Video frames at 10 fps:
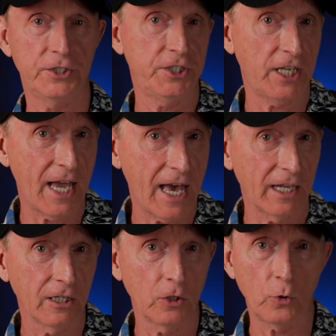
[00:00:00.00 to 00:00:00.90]

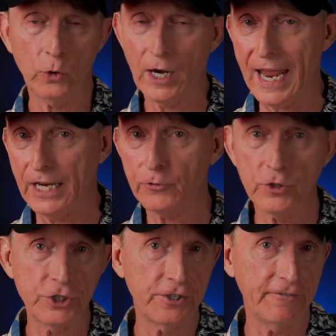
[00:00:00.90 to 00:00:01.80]
Seattle or
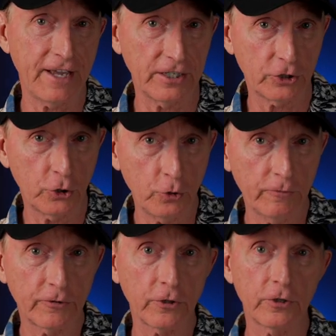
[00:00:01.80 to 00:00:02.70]
Anchorage to
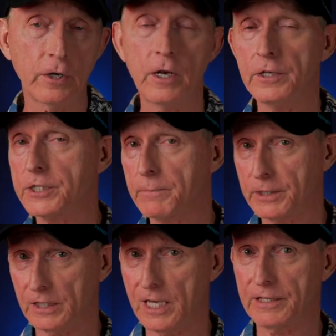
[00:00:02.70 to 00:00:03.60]
Vancouver,
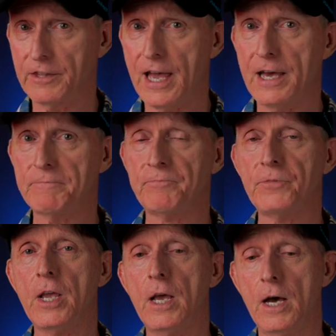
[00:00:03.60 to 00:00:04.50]
something like that,
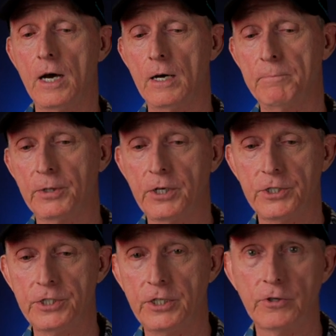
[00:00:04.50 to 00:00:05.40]

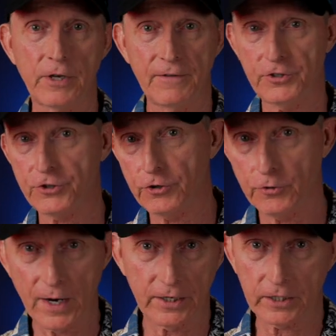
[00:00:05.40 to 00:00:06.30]
because you don't have to turn
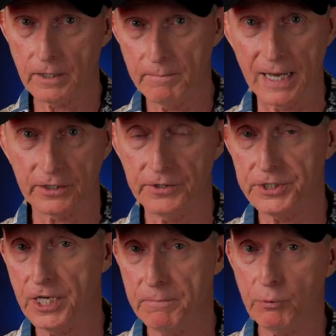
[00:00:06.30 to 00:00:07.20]
around and come back to the
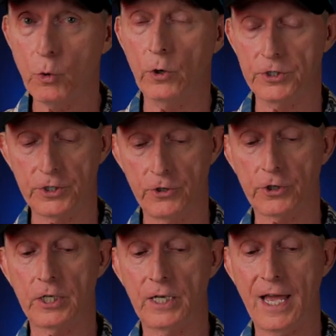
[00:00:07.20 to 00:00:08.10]
same port. So you're
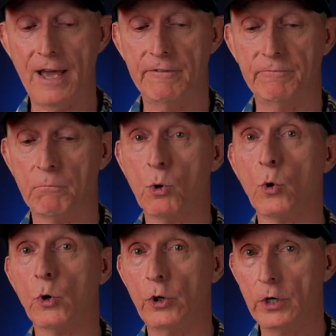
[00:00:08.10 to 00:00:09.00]
going to have
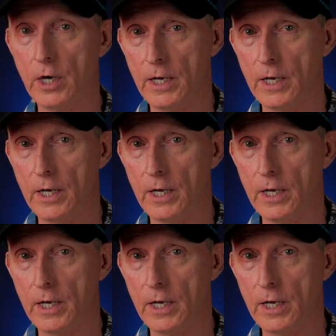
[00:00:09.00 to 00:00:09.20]
more